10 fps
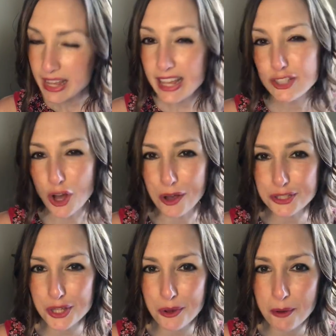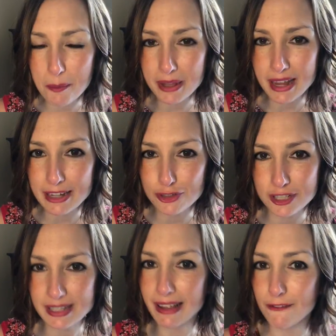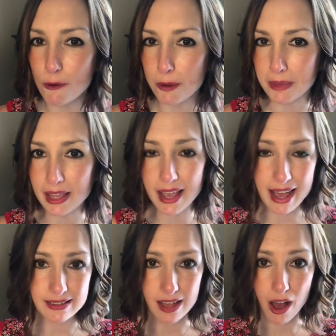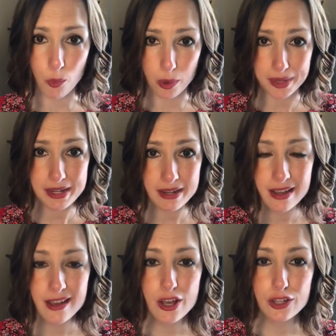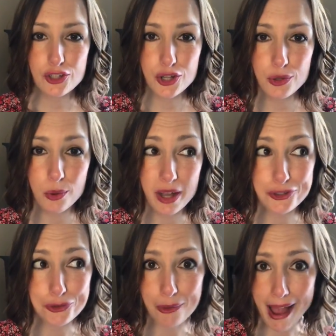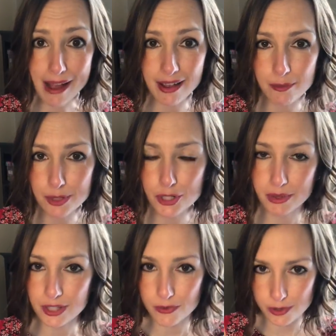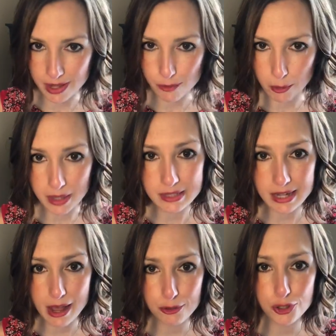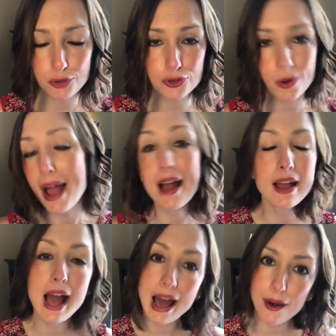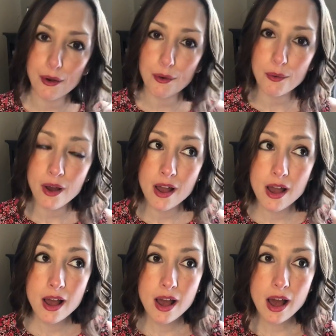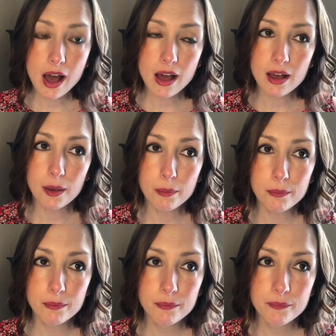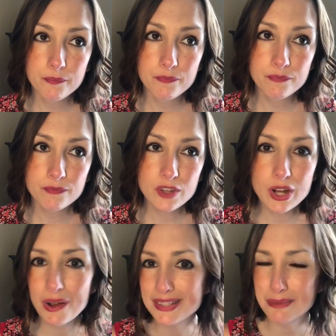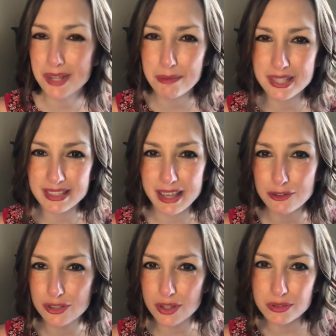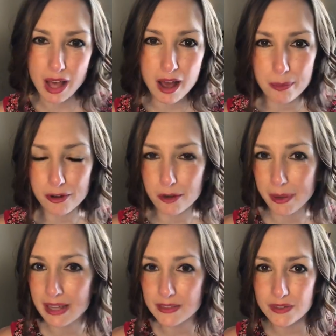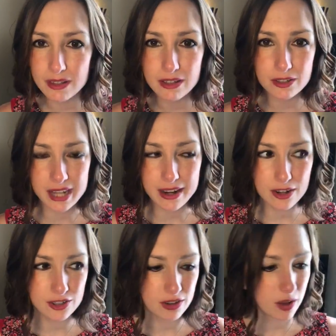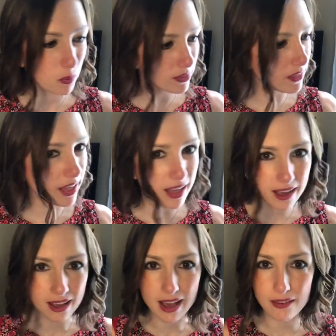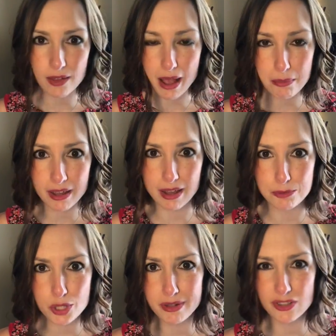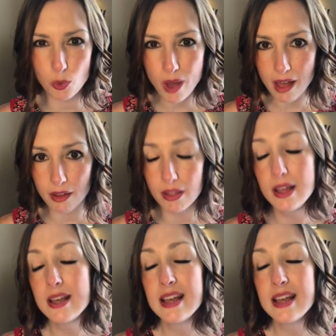it's also been interesting for me as a woman to track, I've been doing this for several months now, to track how, you know how sometimes the scale just goes up or your pants feel a little tighter and you're like, what the heck? I'm doing so well.